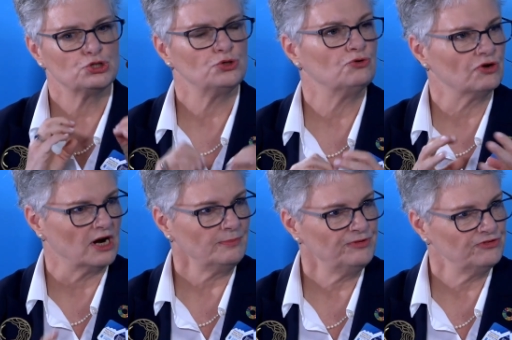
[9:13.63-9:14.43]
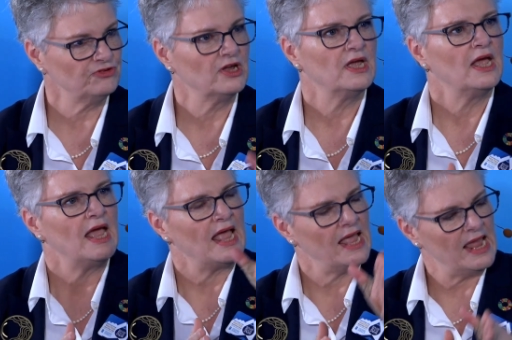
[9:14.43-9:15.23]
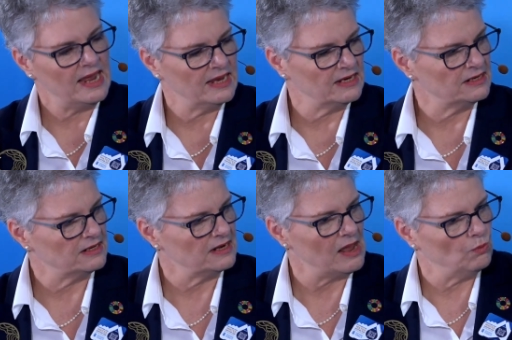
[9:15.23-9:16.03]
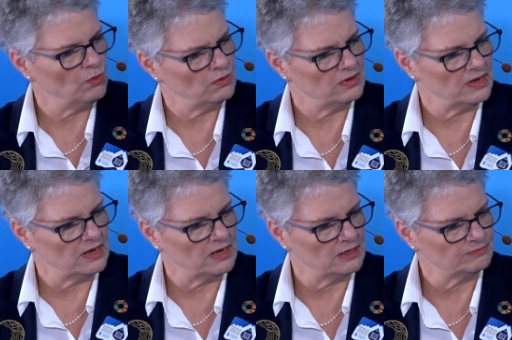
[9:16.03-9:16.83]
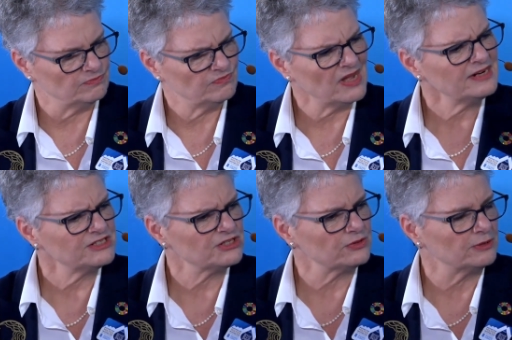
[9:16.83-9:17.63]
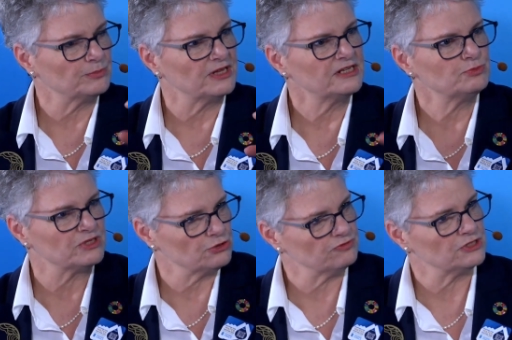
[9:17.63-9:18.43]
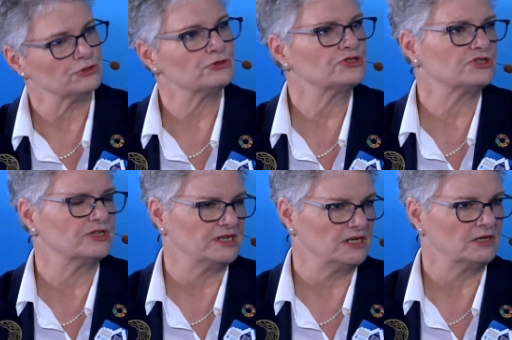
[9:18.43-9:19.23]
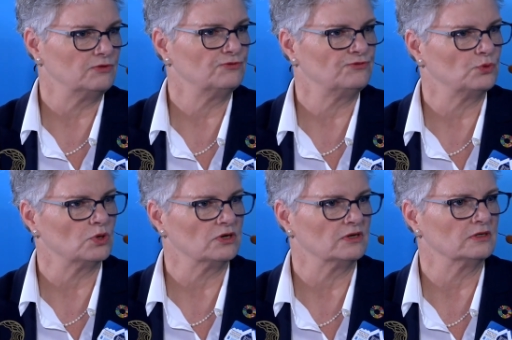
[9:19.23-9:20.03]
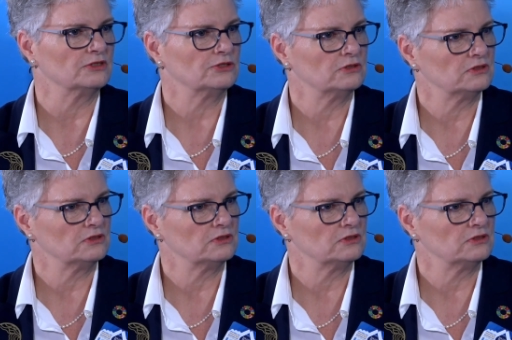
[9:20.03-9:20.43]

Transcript: to crops in, not necessarily in place, but to reduce the need for